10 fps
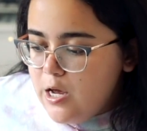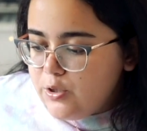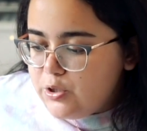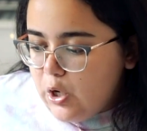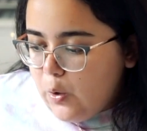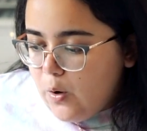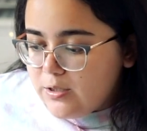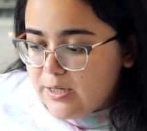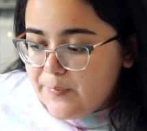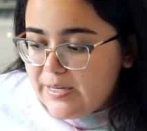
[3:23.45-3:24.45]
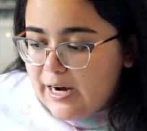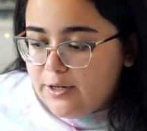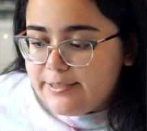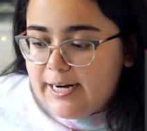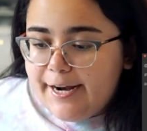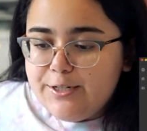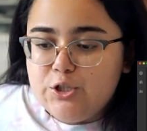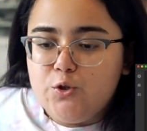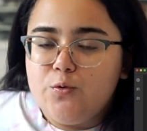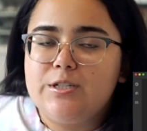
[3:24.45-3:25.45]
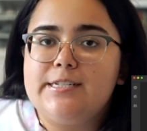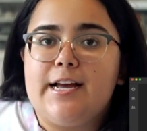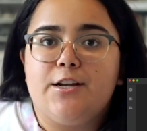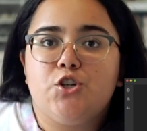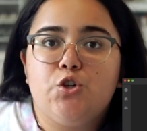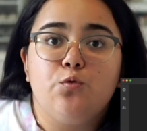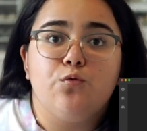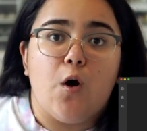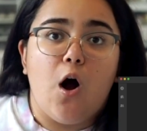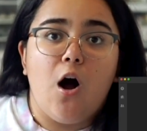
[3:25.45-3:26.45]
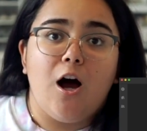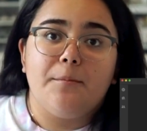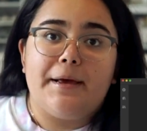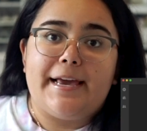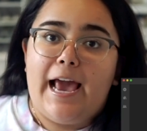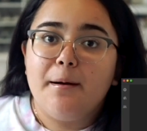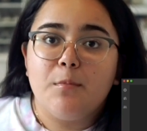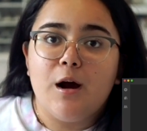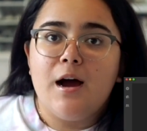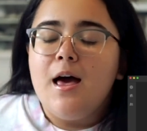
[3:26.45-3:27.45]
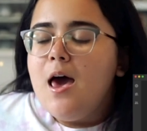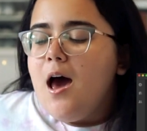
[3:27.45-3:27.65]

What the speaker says: So something else that I do, since I shoot raw on my camera,